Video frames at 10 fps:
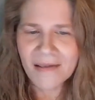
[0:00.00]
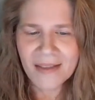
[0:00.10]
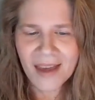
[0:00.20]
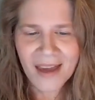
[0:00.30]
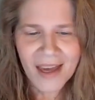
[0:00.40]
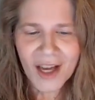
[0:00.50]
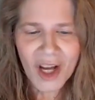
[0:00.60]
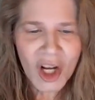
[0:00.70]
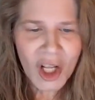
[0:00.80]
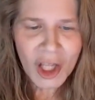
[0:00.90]
They
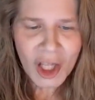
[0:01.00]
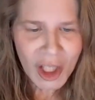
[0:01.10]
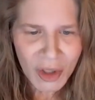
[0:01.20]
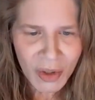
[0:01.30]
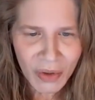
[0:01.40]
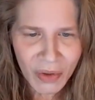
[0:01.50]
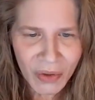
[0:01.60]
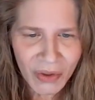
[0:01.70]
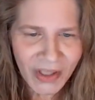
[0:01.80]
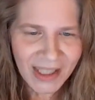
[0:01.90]

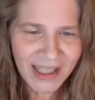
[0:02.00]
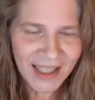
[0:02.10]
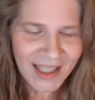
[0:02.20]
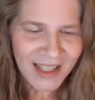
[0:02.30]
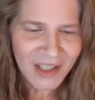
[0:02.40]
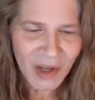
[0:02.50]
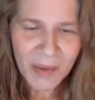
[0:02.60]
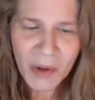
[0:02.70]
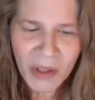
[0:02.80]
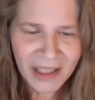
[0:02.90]
include, sorry, I'm
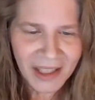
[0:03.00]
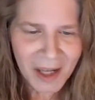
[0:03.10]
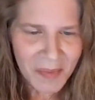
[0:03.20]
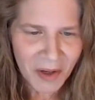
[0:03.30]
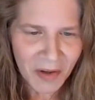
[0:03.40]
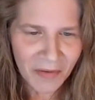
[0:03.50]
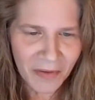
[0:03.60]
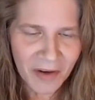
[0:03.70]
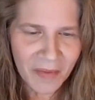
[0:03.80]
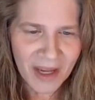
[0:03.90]
pulling it up here in front
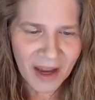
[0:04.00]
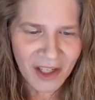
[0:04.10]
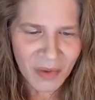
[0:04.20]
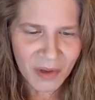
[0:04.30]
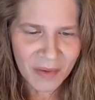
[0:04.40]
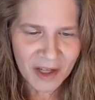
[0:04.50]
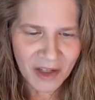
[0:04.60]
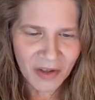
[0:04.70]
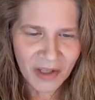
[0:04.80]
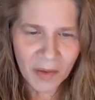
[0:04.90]
of me. I just want to make
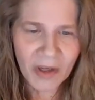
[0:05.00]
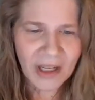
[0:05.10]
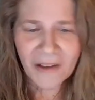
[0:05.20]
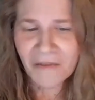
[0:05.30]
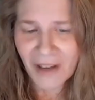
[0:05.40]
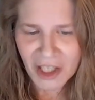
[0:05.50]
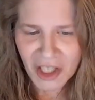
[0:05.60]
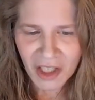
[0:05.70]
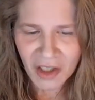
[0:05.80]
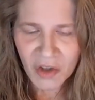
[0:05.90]
sure that I'm reading infection
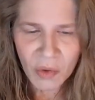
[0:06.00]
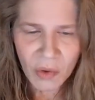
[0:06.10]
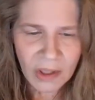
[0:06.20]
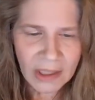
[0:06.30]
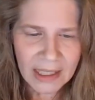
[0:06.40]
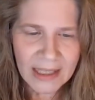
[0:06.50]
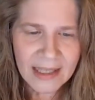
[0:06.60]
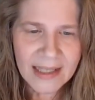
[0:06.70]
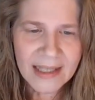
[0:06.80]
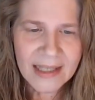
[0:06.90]
control and
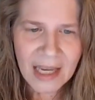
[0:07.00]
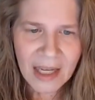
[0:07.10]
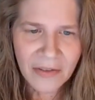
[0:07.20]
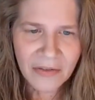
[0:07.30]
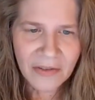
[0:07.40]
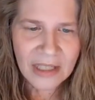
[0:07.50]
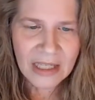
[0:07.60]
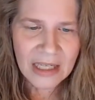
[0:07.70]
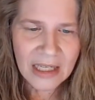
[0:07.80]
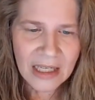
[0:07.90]

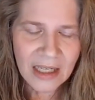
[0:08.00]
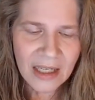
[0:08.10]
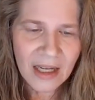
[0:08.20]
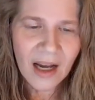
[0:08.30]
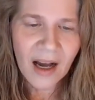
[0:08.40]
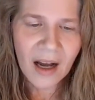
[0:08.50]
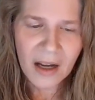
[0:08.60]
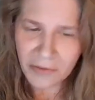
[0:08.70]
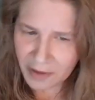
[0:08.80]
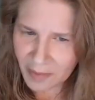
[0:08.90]
safety.
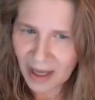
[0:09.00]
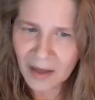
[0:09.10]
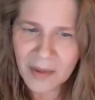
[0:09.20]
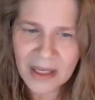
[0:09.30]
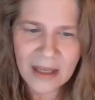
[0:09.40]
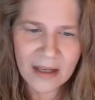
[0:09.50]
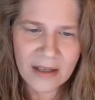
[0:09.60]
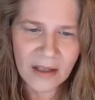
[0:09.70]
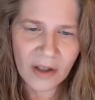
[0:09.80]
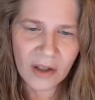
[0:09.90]
Phlebotomy is
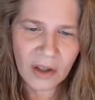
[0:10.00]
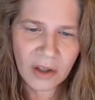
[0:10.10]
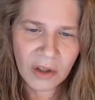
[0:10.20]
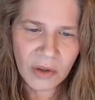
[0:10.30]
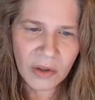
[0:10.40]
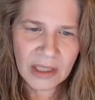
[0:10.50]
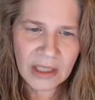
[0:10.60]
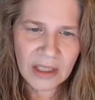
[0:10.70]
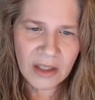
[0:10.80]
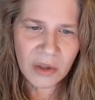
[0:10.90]

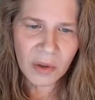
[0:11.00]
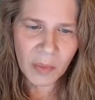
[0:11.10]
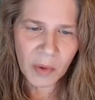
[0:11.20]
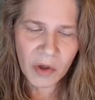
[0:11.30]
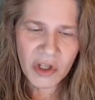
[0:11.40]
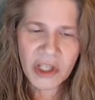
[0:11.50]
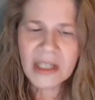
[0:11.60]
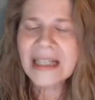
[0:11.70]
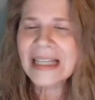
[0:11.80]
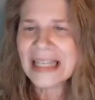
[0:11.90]
included to a portion,
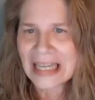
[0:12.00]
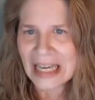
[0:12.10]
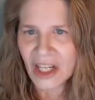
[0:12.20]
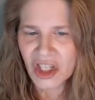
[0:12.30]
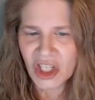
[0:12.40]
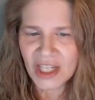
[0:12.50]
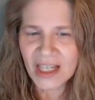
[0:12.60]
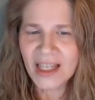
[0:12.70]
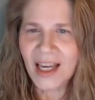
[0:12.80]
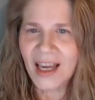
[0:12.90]

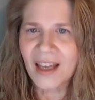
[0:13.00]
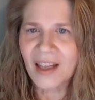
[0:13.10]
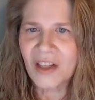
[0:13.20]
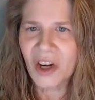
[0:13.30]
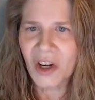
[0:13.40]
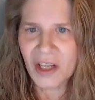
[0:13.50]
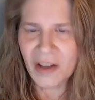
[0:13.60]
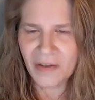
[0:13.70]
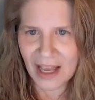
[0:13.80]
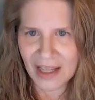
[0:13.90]
EKG and
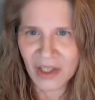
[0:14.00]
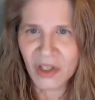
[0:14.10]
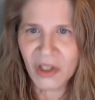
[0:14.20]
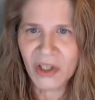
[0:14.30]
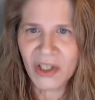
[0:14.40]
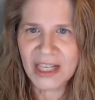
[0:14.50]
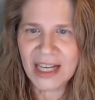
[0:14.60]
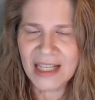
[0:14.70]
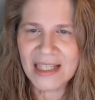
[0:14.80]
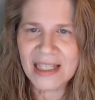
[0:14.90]
cardiovascular
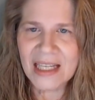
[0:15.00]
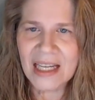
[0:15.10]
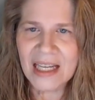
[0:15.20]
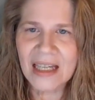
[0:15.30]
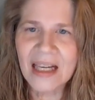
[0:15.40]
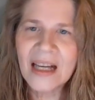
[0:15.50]
testing.